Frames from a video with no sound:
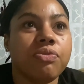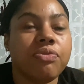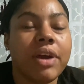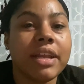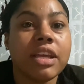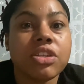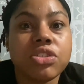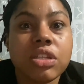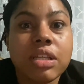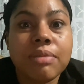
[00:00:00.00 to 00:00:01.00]

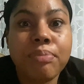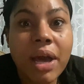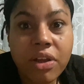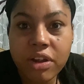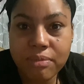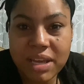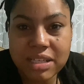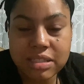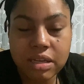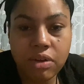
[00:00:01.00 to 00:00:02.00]
financially bettering
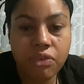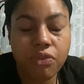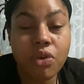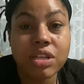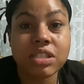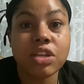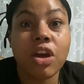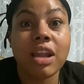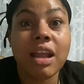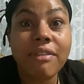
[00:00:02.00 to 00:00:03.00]
myself, focusing
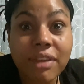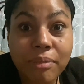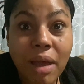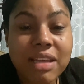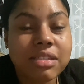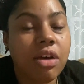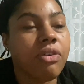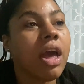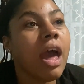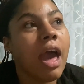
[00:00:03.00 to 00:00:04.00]
on loving myself.
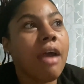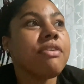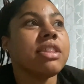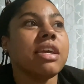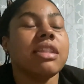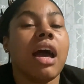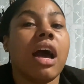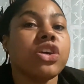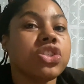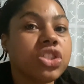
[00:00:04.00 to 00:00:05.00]
Everything that
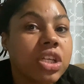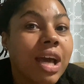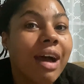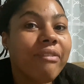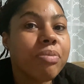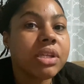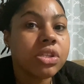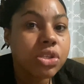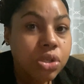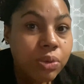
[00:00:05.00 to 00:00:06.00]
I should have
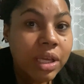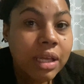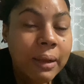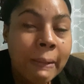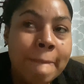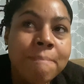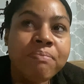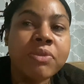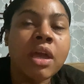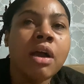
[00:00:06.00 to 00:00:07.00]
been doing
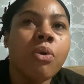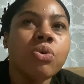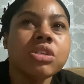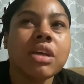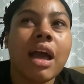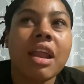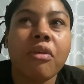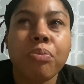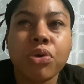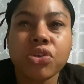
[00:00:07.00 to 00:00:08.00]
was kind
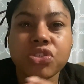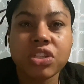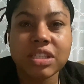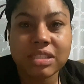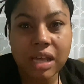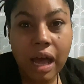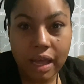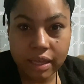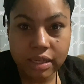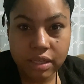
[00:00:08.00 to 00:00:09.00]
of pushed to the
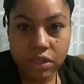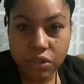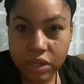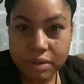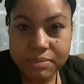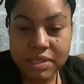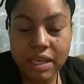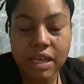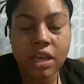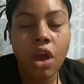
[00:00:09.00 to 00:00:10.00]
side. You know what I'm
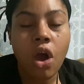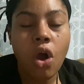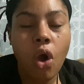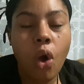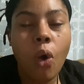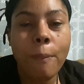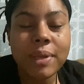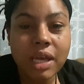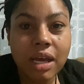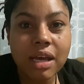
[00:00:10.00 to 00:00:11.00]
saying? All
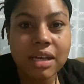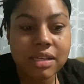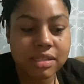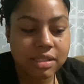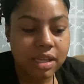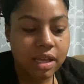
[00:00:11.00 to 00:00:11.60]
because